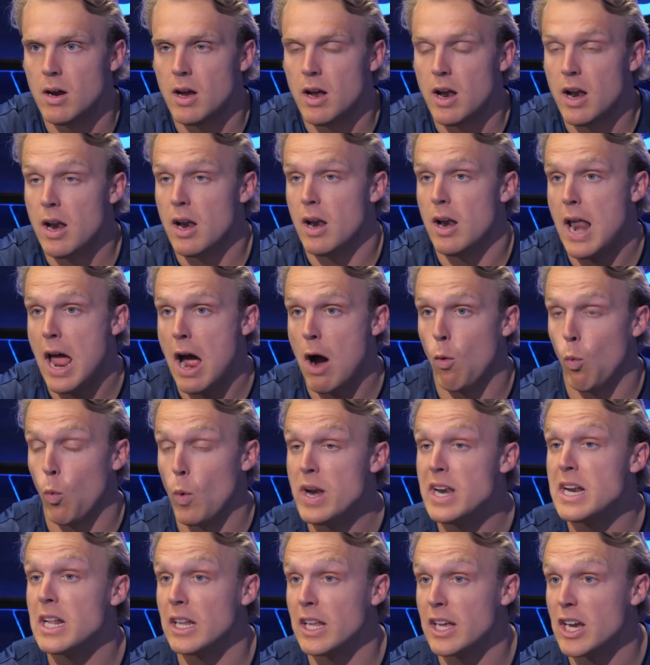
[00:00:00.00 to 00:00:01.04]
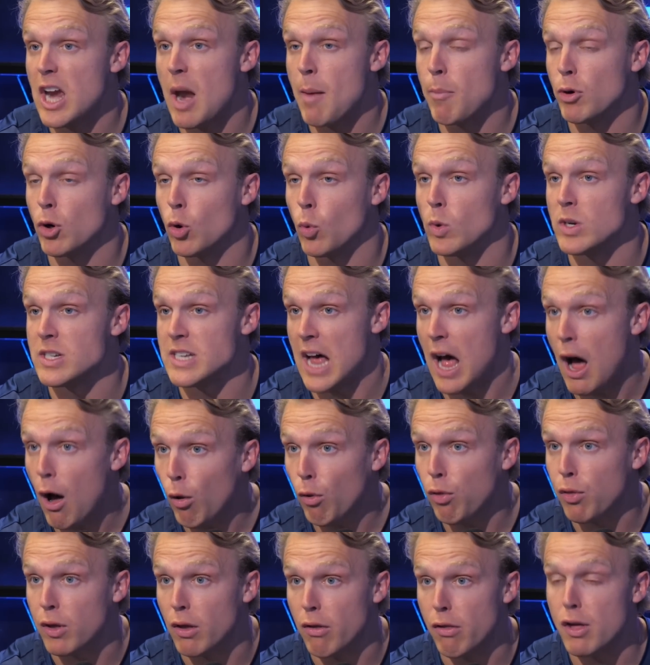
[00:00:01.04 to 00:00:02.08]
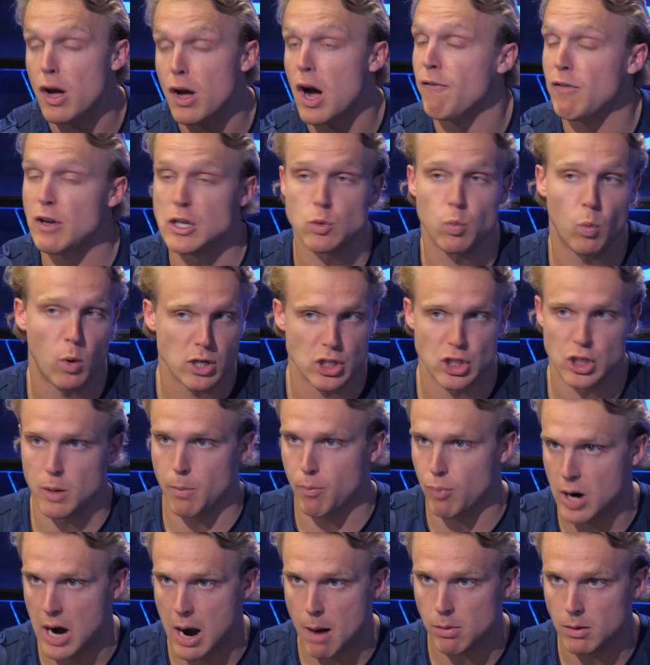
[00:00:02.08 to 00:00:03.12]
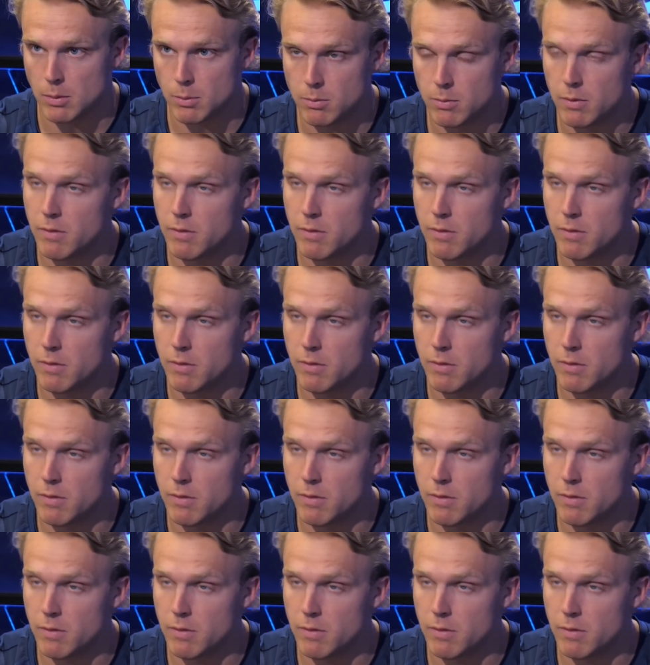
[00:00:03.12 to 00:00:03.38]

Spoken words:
Now, when Dylan Gabriel was healthy, the offense wasn't the problem.